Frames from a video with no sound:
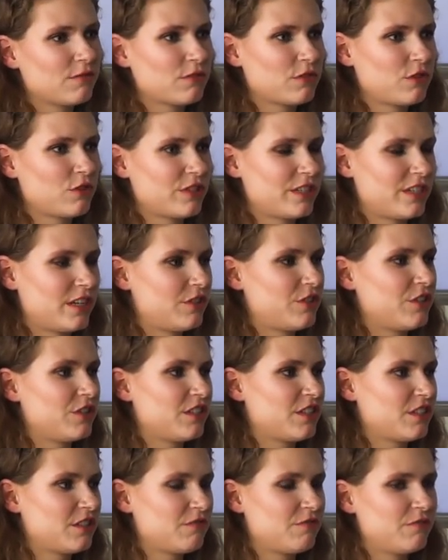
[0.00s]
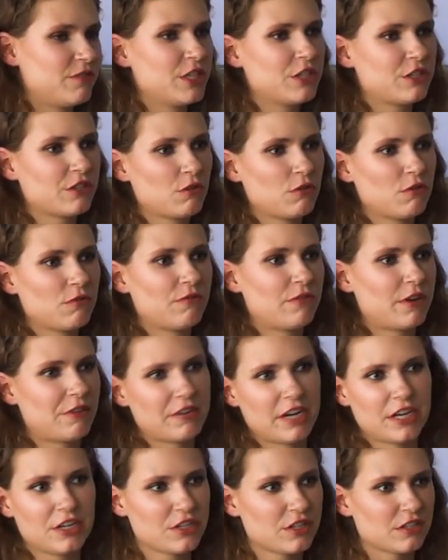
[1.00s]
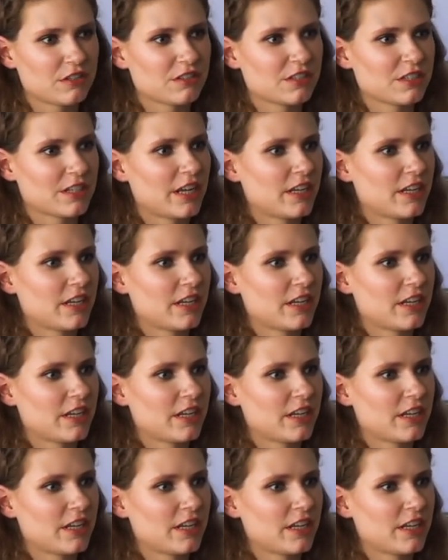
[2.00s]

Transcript: Of course, there's just regional variations.